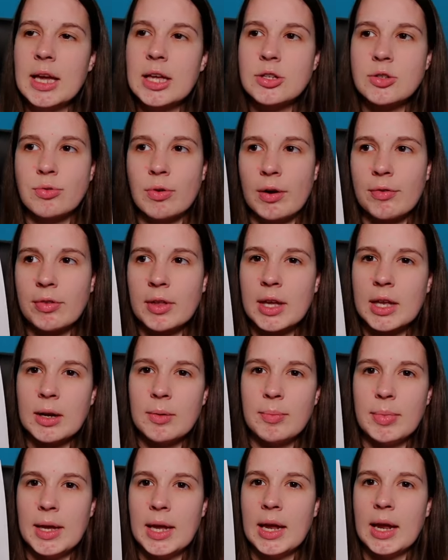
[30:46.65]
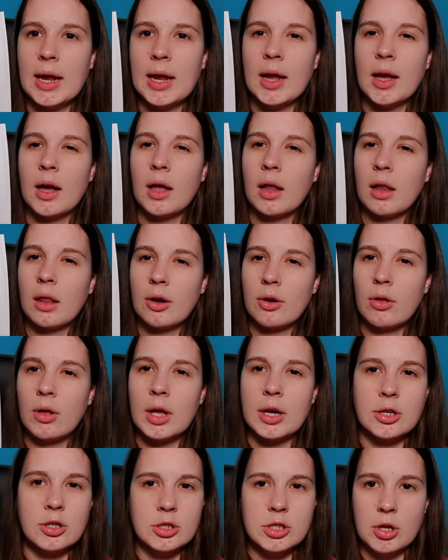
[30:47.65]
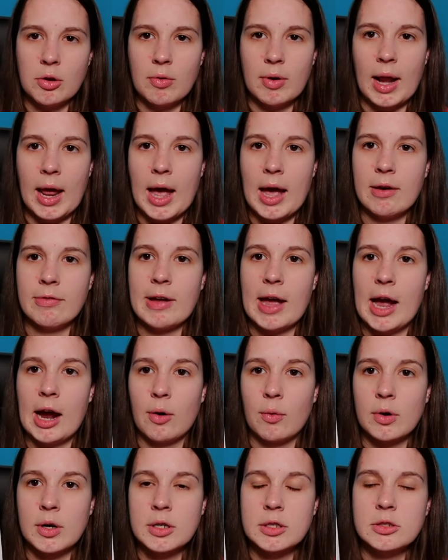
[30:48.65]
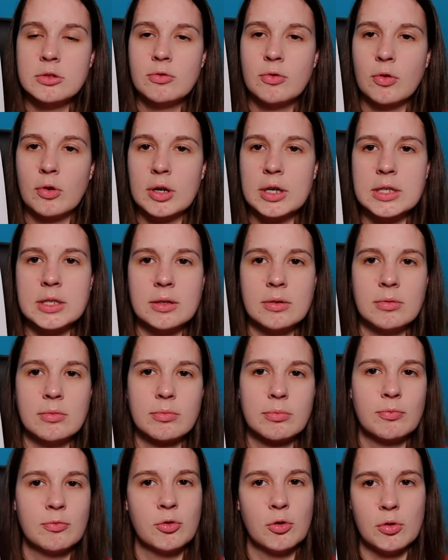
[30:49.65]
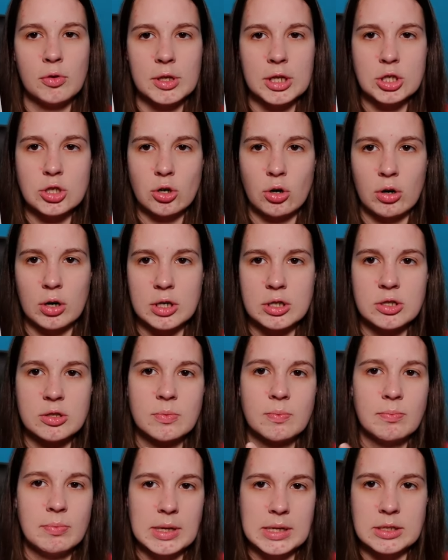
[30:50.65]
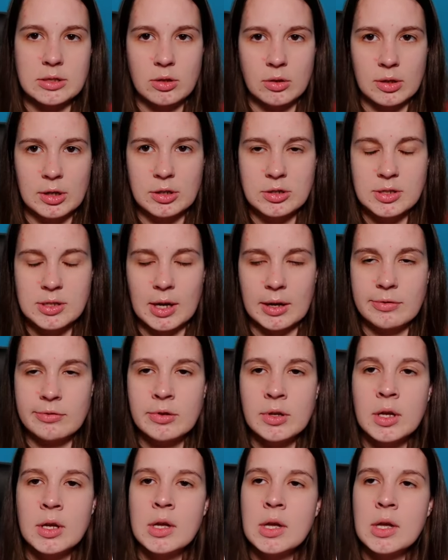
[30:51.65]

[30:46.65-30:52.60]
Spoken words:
it's roughly going to be a little under 2.5 hours for it to fully charge based on their stuff.